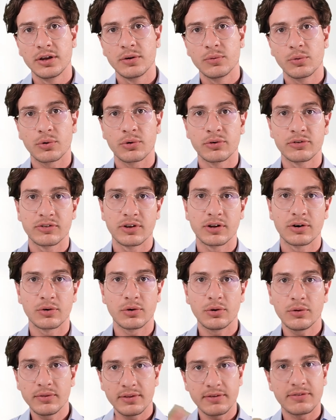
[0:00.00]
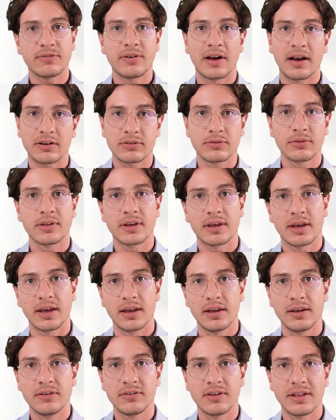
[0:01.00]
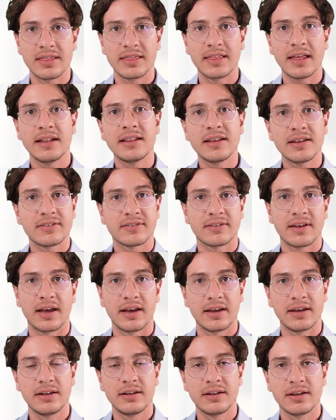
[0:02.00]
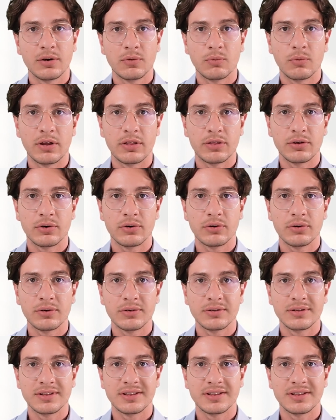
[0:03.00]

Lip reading: will consider all the facts of the case and then decide whether